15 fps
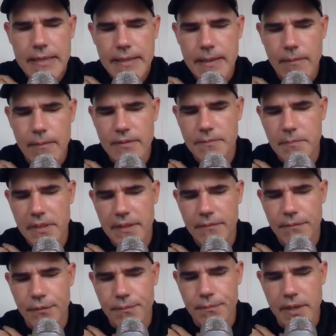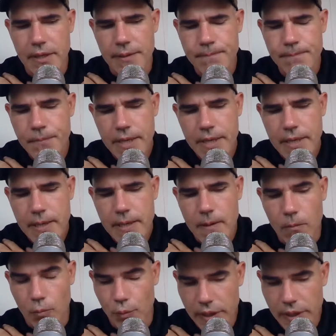that was big for me, a
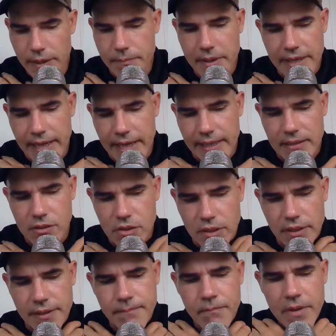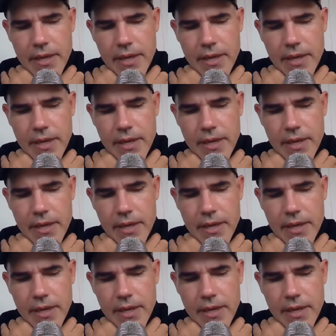really big actually.